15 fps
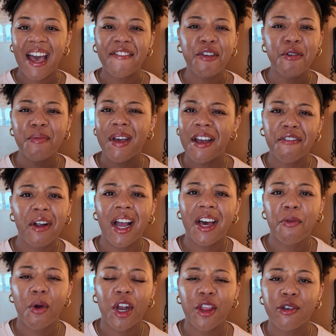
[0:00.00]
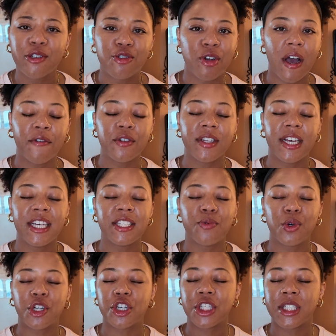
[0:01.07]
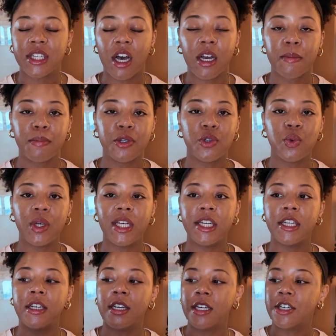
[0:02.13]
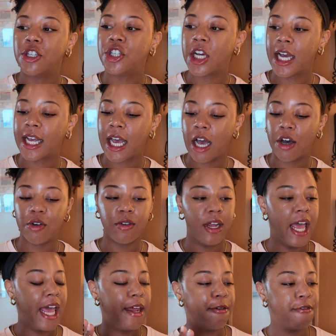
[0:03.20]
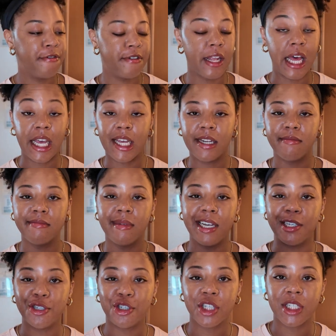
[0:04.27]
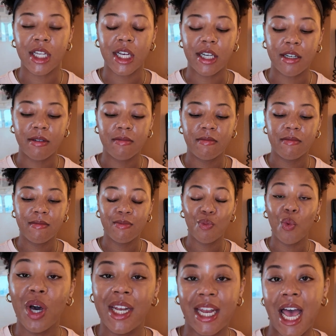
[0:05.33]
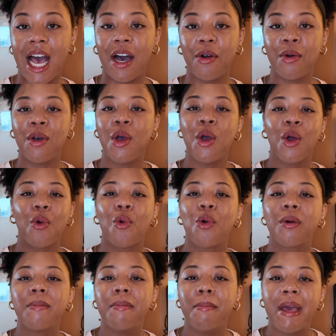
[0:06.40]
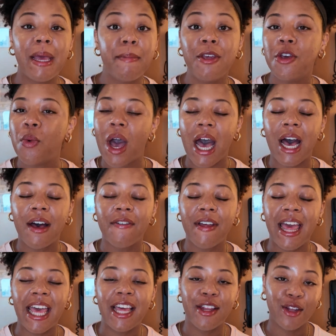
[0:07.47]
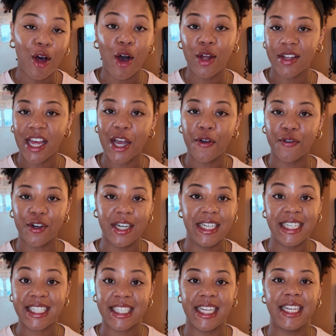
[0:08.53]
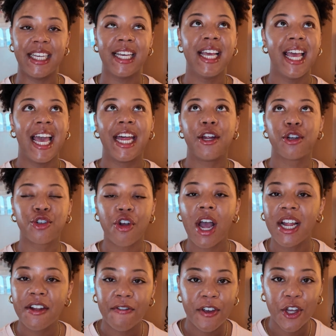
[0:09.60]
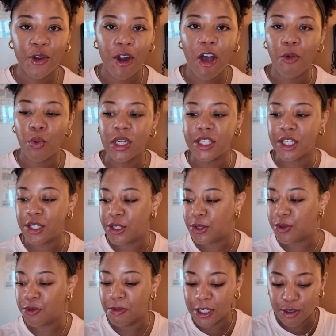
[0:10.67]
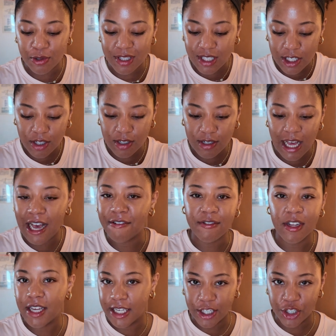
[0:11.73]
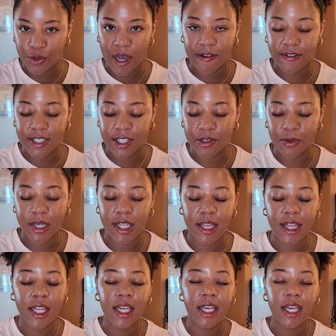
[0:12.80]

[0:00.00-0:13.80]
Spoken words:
Have you ever had one of those travel days where you're stuck between checkout and flight and you're just like, what now? Or maybe you have a long layover in a city and you're trying to figure out what to do, but you still have luggage you have to deal with.